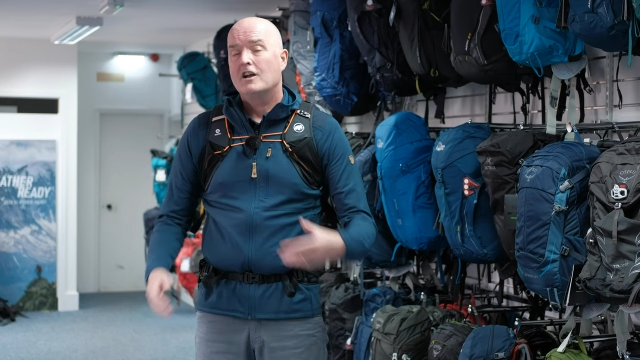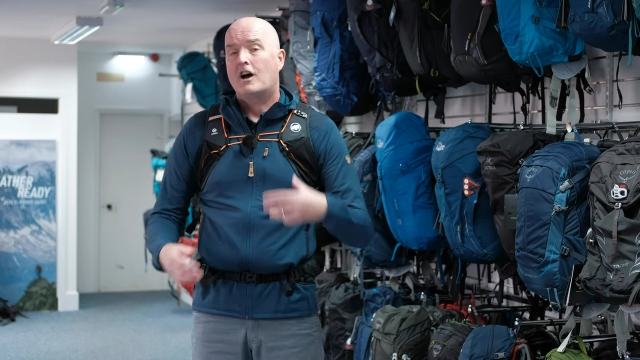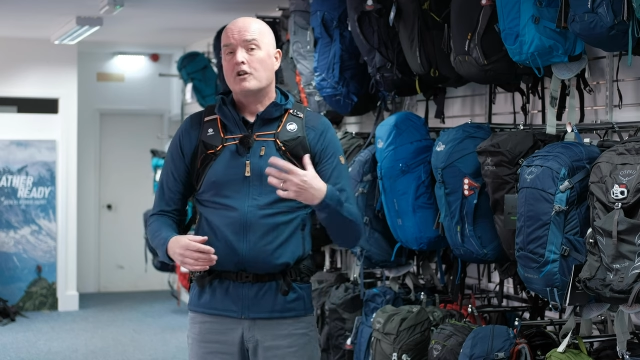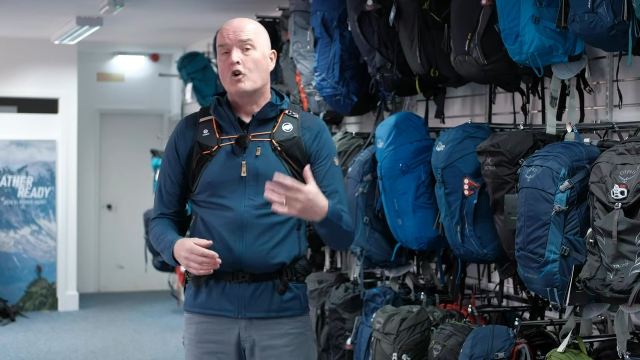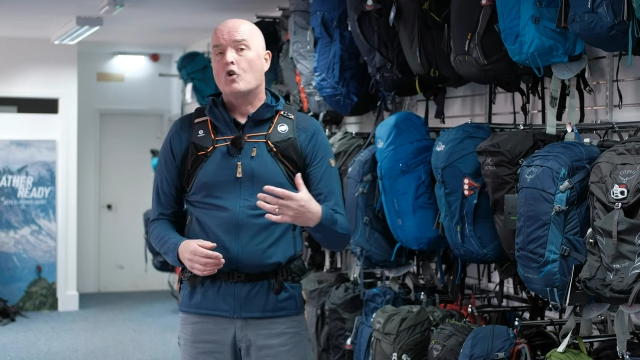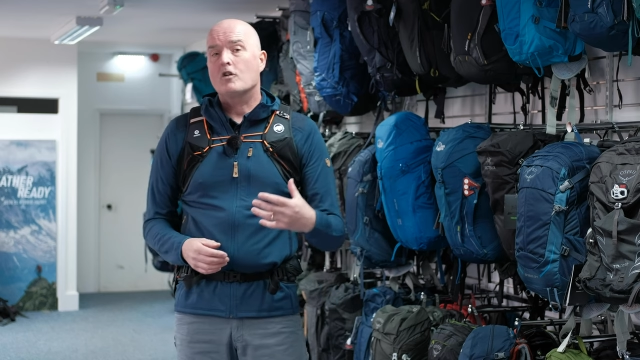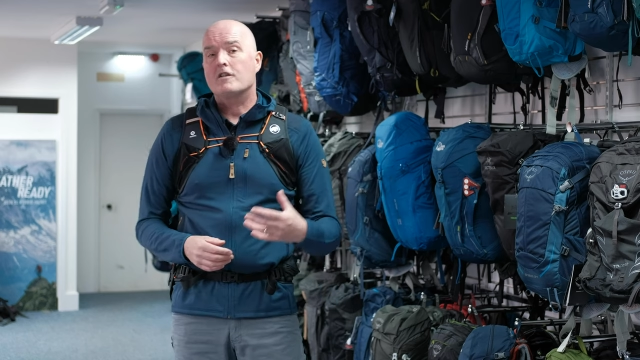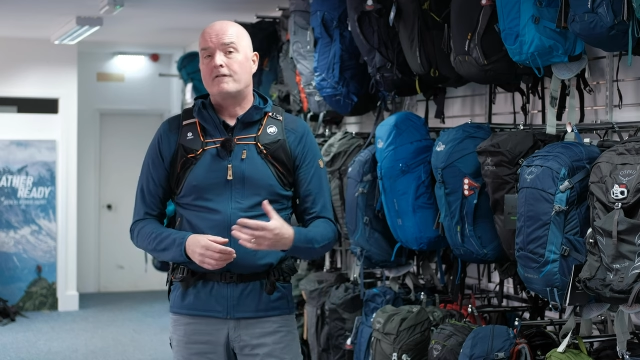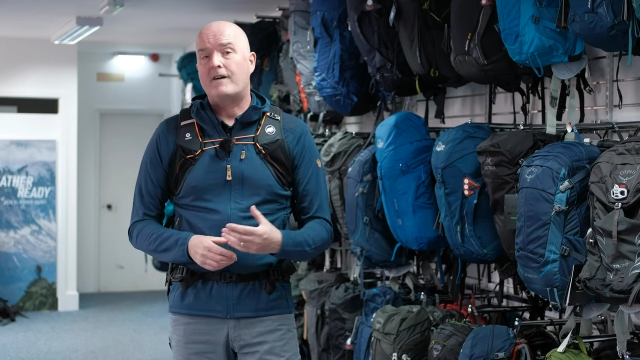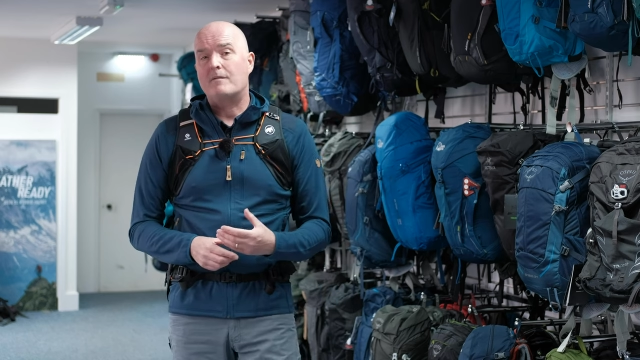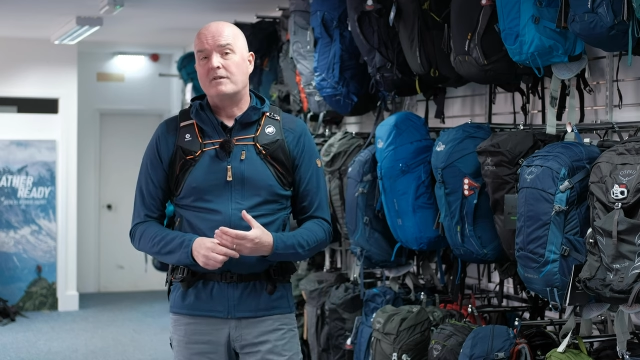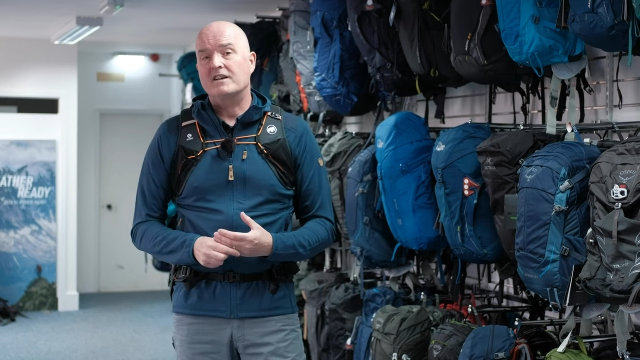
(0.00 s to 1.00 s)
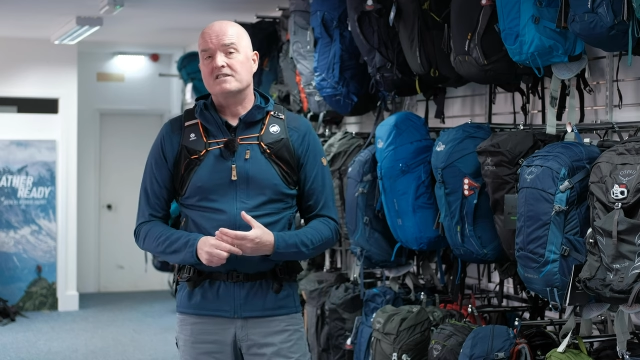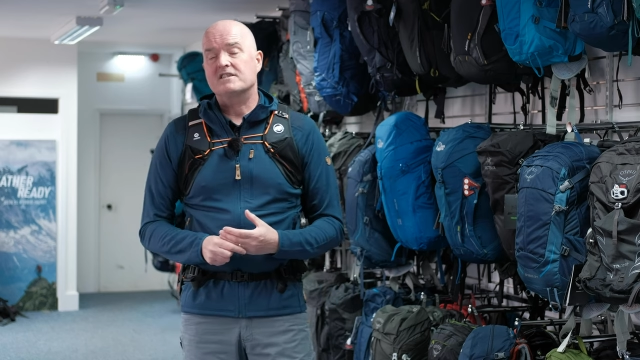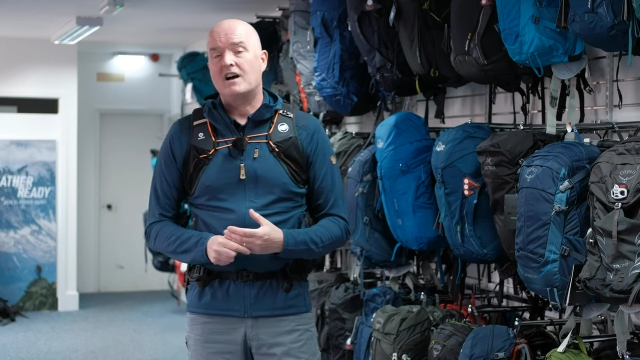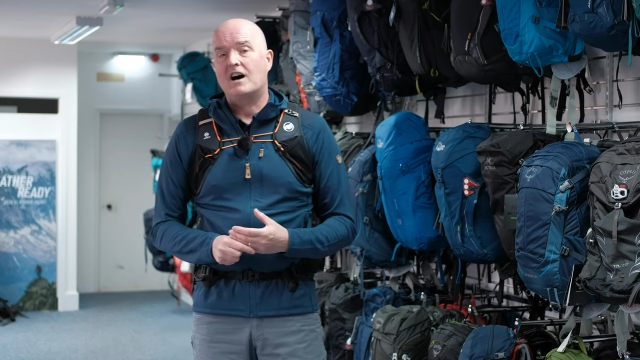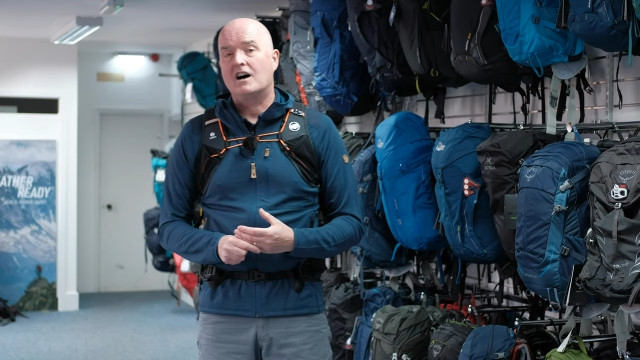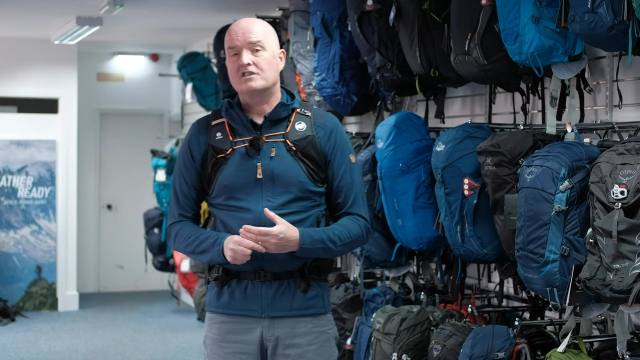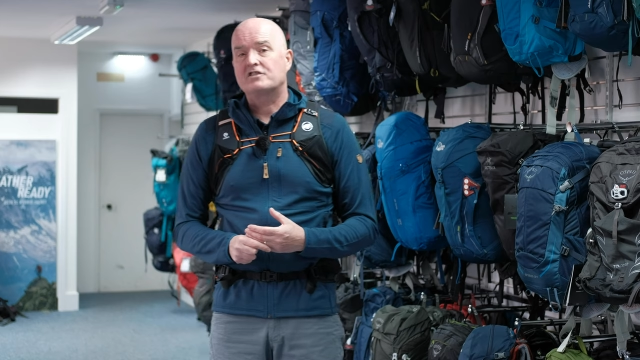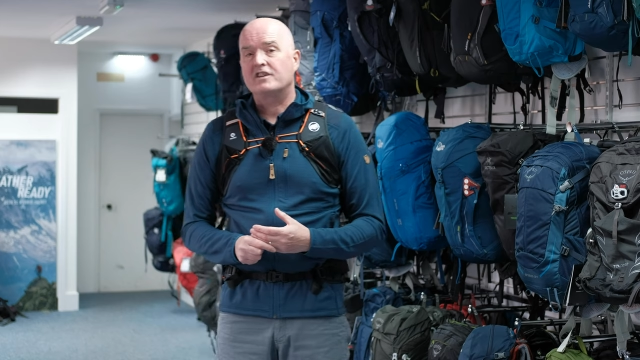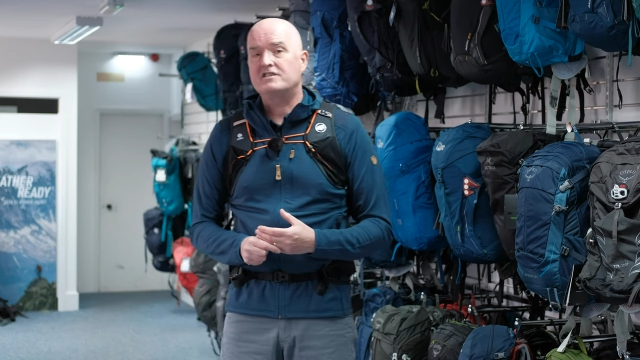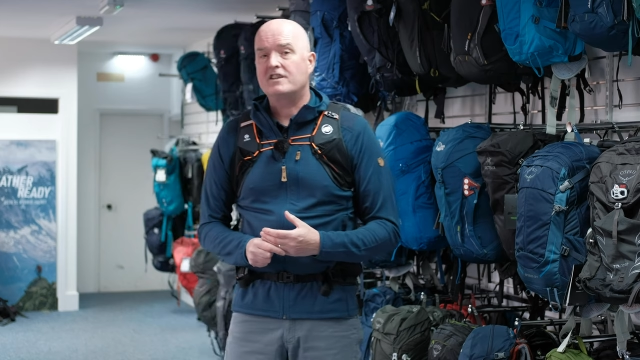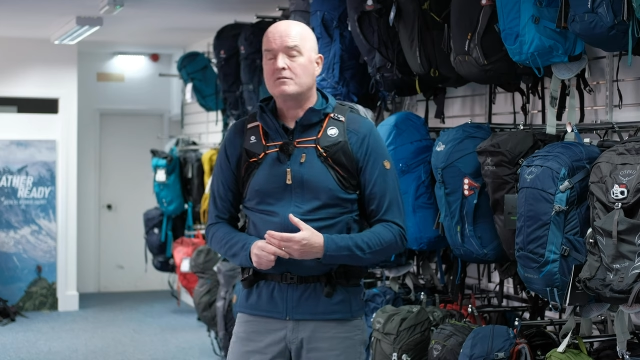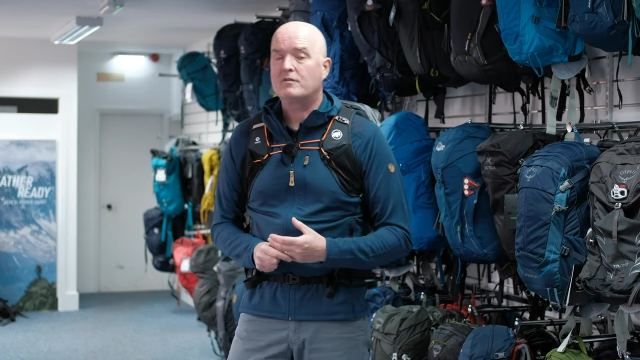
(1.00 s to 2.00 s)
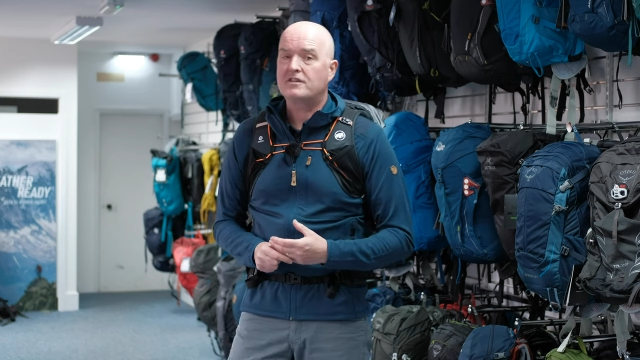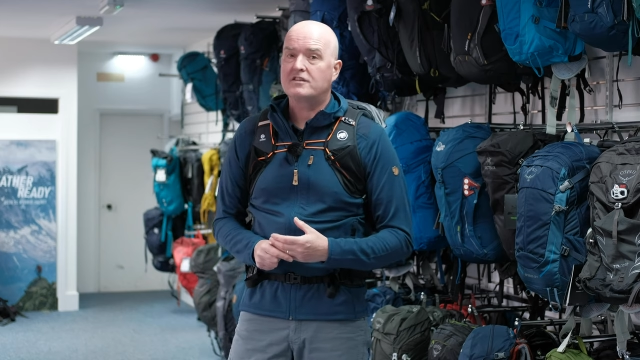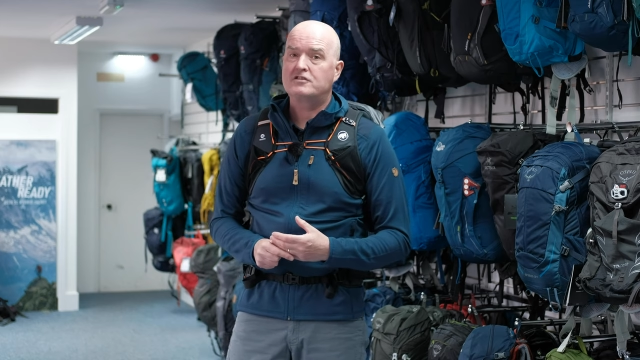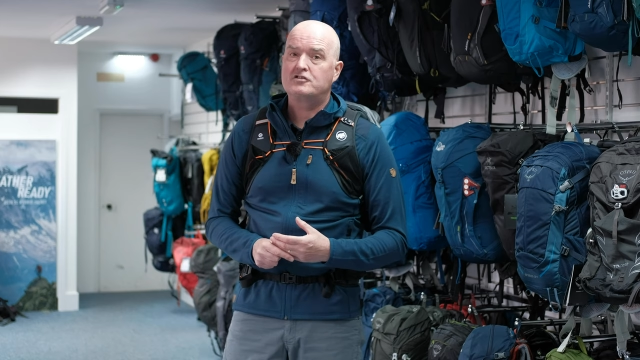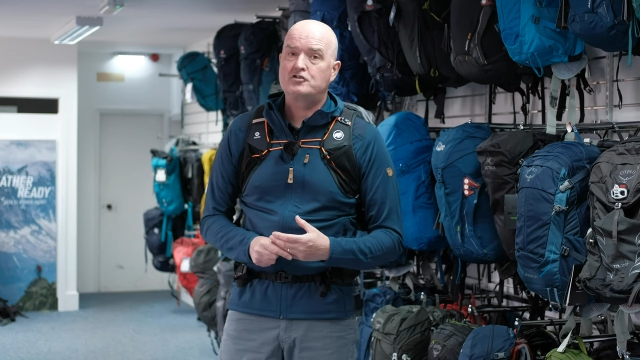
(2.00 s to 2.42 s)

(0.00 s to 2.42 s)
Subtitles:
and all of the fabrics are treated with a